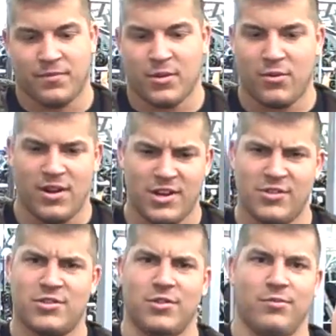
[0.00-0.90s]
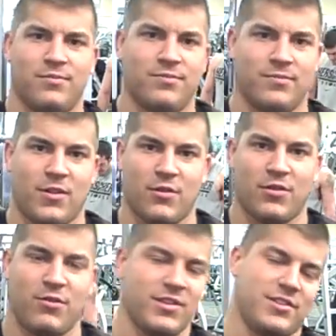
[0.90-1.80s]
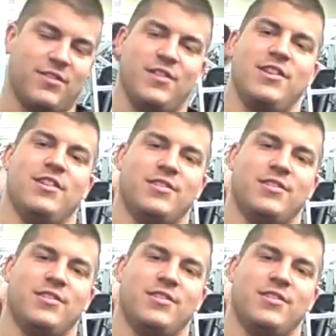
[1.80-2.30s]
Put it on YouTube, along with the rest of your videos. Oh,